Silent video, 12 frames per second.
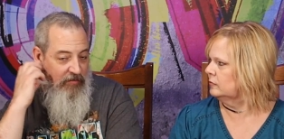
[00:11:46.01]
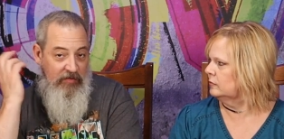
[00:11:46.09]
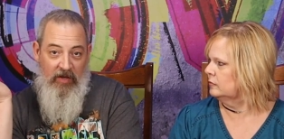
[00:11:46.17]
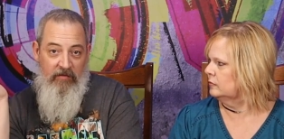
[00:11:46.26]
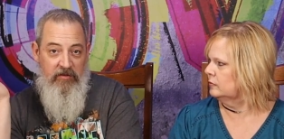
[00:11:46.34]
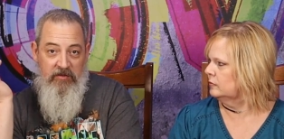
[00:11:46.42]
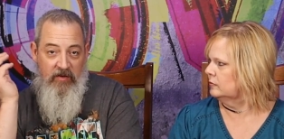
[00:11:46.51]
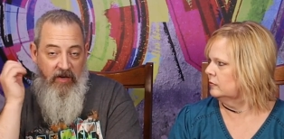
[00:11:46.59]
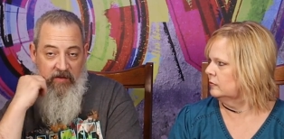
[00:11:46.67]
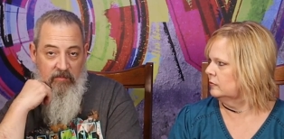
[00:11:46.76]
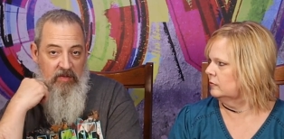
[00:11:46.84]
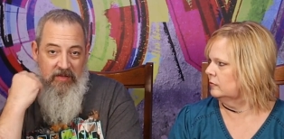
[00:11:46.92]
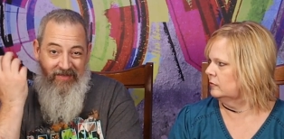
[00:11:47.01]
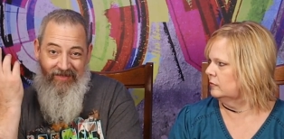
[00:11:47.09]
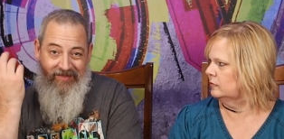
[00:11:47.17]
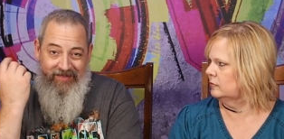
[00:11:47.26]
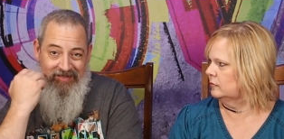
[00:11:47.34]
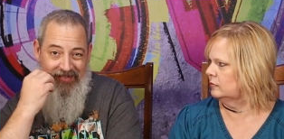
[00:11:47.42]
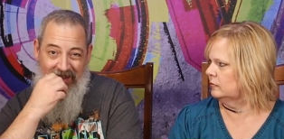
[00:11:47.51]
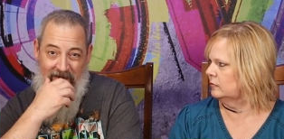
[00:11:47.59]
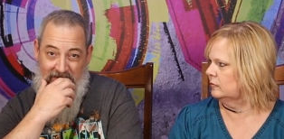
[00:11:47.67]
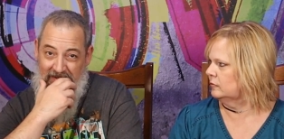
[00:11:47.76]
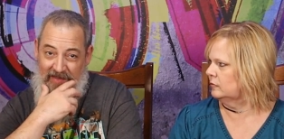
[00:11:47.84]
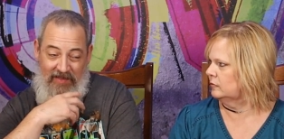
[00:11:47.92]
Speaker 1: the flavor is great, but it's just,
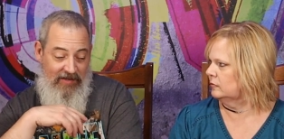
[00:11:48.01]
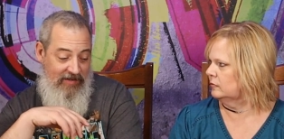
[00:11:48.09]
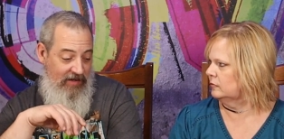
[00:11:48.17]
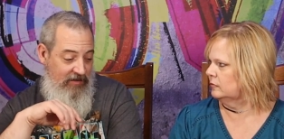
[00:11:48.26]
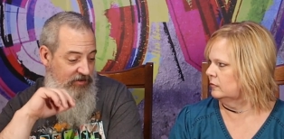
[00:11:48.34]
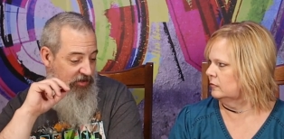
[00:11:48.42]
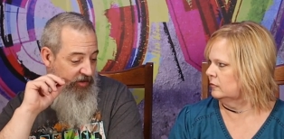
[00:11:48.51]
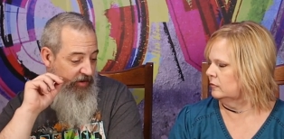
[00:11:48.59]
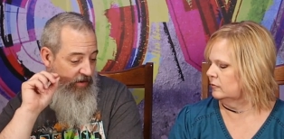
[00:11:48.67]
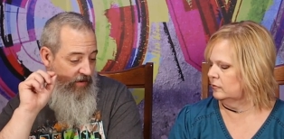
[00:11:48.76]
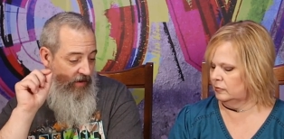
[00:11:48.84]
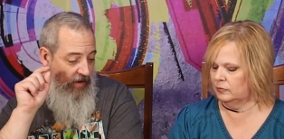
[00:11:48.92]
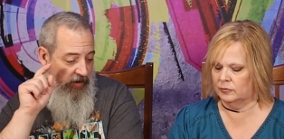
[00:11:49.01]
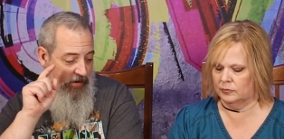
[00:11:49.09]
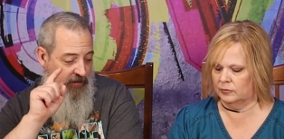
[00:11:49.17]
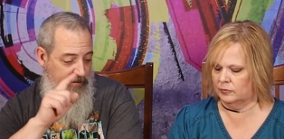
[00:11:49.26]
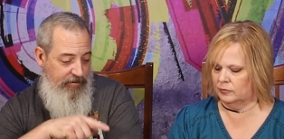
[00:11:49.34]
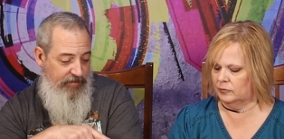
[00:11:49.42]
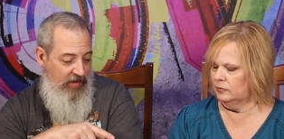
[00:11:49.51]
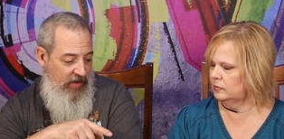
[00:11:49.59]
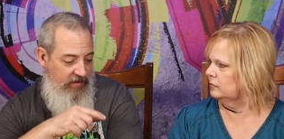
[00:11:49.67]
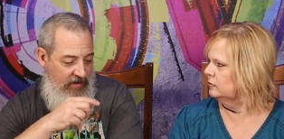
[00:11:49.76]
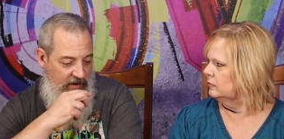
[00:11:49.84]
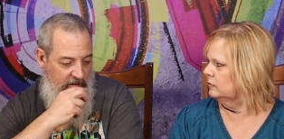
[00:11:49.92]
I don't like that texture. Mm -hmm.
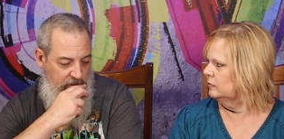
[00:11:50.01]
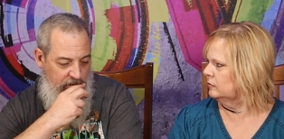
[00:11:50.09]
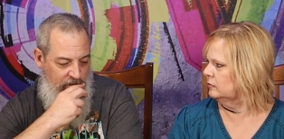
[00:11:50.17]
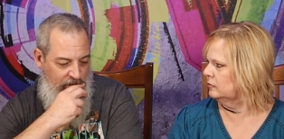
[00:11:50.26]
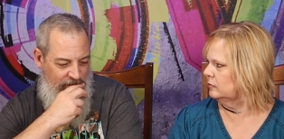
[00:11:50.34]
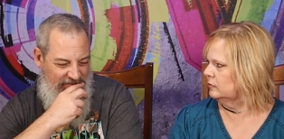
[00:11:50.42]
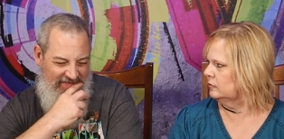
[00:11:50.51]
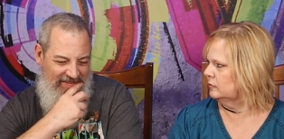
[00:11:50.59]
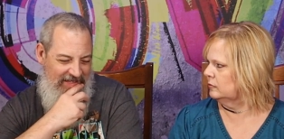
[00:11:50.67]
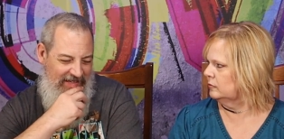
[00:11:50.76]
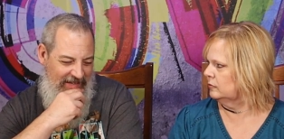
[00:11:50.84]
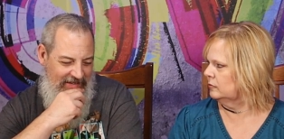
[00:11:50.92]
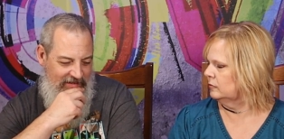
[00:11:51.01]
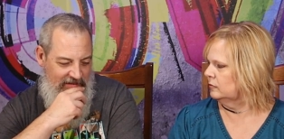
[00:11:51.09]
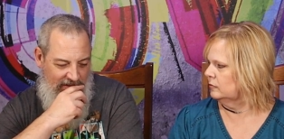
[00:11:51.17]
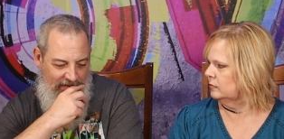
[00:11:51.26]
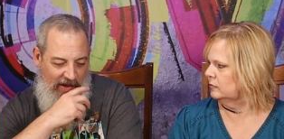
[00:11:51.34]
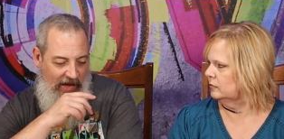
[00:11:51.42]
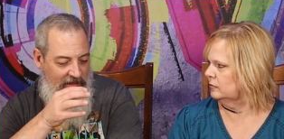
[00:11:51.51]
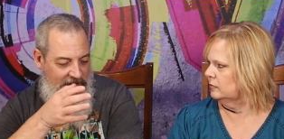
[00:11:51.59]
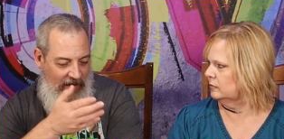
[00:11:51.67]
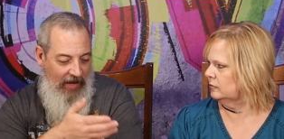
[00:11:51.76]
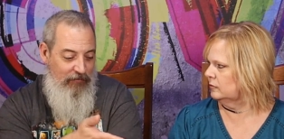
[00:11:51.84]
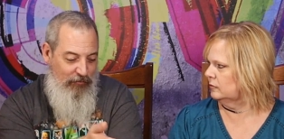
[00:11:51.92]
and then I don't know.
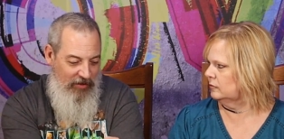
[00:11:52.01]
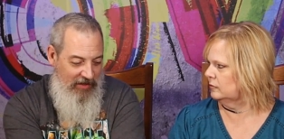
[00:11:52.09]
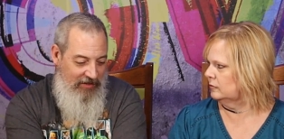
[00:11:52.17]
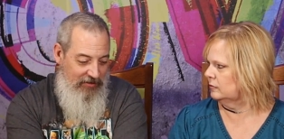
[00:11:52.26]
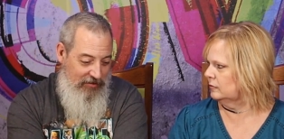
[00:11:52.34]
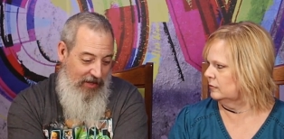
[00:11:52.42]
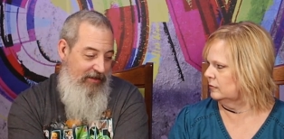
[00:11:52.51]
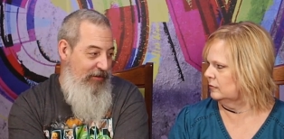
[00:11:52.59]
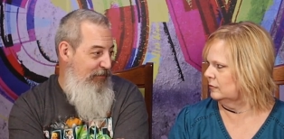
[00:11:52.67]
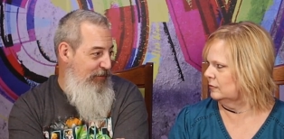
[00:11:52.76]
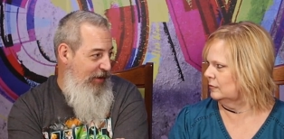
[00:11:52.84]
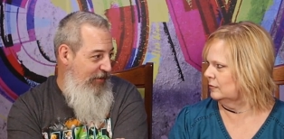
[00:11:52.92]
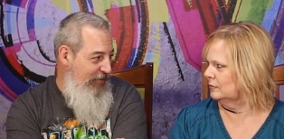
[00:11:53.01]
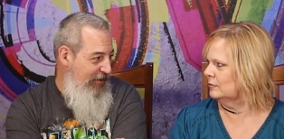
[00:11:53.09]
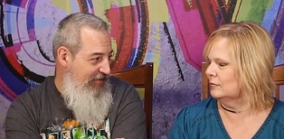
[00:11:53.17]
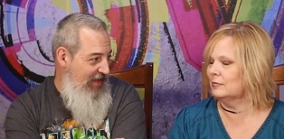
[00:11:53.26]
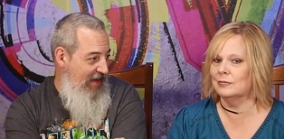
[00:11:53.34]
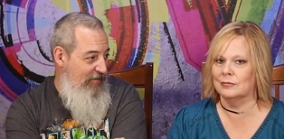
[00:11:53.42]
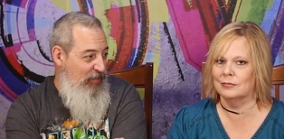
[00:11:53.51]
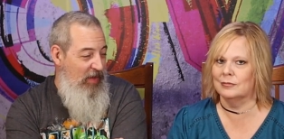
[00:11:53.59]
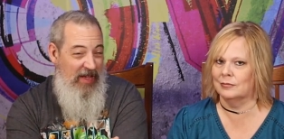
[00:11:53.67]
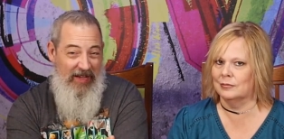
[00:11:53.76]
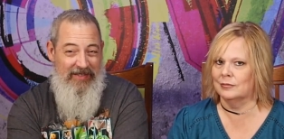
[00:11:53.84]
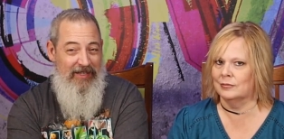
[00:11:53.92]
I, I really do like the flavor of that.
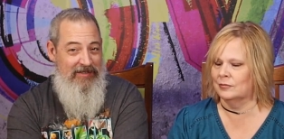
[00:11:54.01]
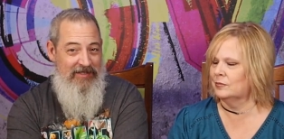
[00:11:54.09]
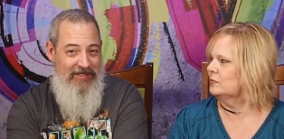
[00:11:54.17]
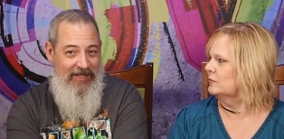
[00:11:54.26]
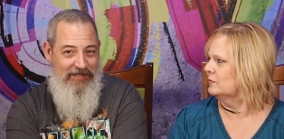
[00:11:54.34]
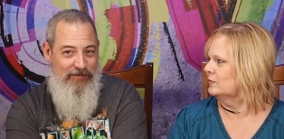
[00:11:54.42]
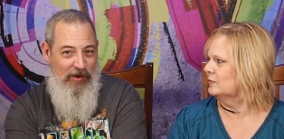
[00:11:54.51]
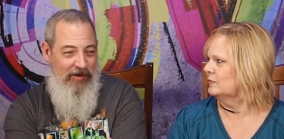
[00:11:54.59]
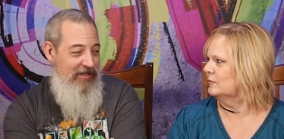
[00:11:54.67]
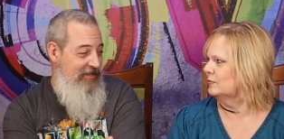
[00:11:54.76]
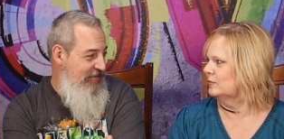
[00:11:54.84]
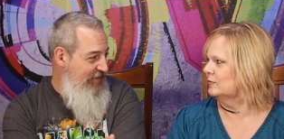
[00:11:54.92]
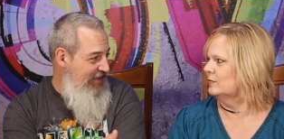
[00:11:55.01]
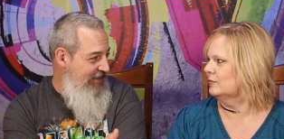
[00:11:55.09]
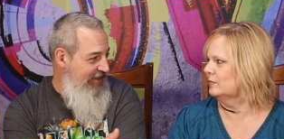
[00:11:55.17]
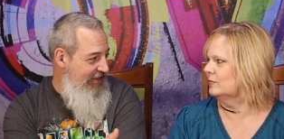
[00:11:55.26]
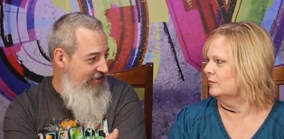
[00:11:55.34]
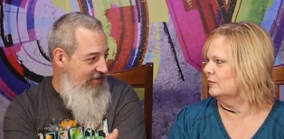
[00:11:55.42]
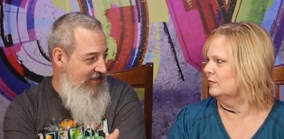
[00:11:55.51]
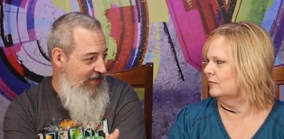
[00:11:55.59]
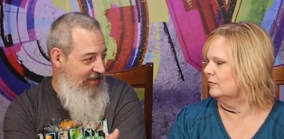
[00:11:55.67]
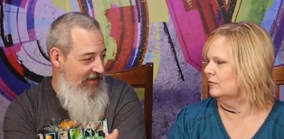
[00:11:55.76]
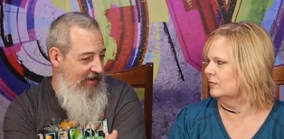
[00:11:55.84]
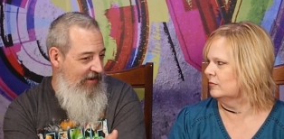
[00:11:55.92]
Mm-hmm. It doesn't say Smarties to me like you
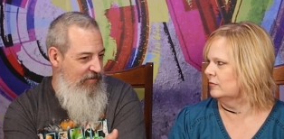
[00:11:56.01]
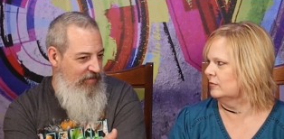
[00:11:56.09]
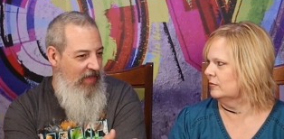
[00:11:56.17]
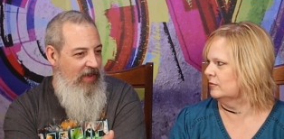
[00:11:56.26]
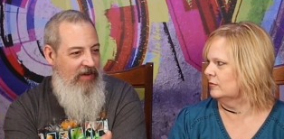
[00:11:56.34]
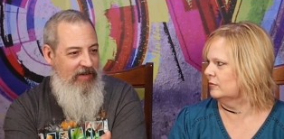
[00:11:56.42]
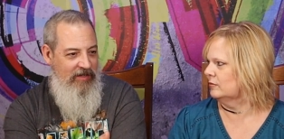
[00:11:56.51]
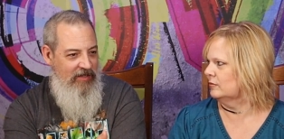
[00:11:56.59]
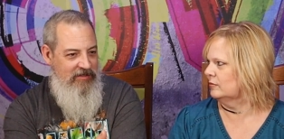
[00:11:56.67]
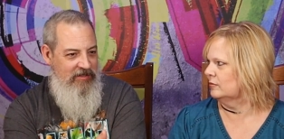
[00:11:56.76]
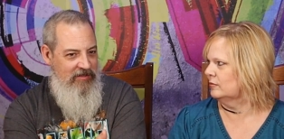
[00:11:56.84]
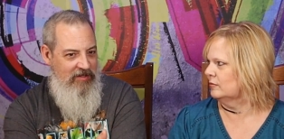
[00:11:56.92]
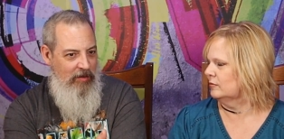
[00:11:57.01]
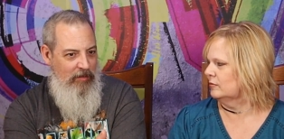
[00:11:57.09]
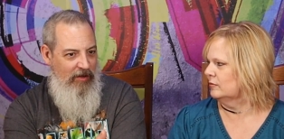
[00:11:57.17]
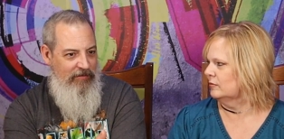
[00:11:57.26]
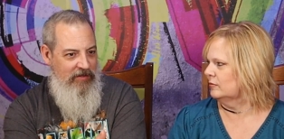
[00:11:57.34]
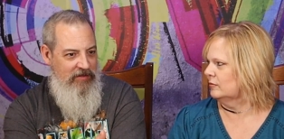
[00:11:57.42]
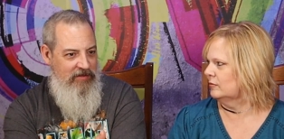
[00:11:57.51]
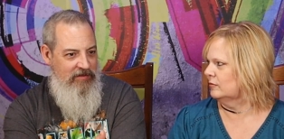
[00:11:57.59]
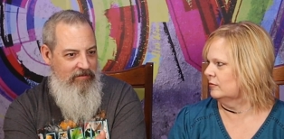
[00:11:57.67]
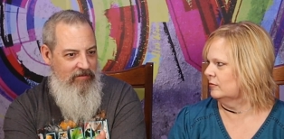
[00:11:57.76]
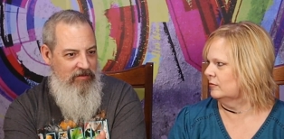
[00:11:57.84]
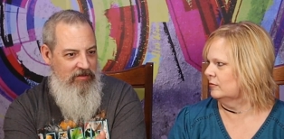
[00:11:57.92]
said though, and it does just come off
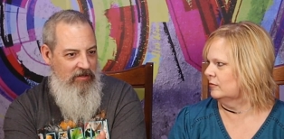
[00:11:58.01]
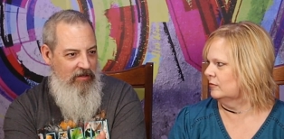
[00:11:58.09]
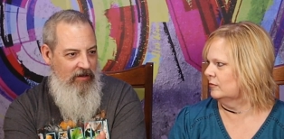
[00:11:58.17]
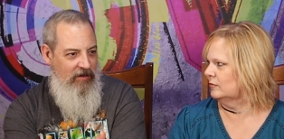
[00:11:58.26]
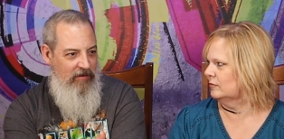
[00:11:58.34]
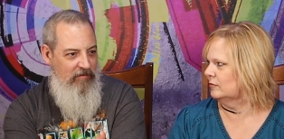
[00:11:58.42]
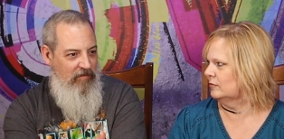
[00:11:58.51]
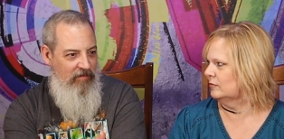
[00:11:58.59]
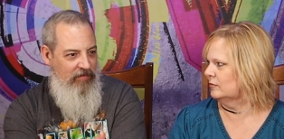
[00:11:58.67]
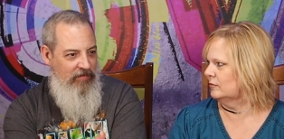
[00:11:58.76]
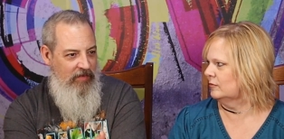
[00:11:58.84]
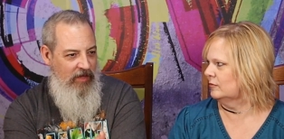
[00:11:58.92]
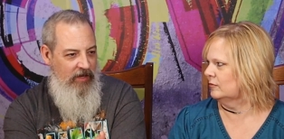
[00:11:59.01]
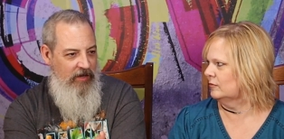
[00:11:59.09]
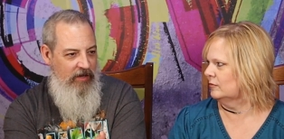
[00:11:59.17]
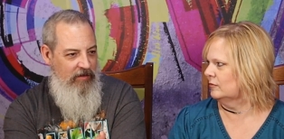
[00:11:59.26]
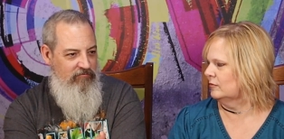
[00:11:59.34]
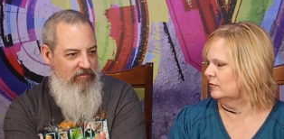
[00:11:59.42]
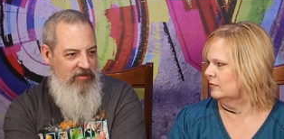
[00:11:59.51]
as sugar and a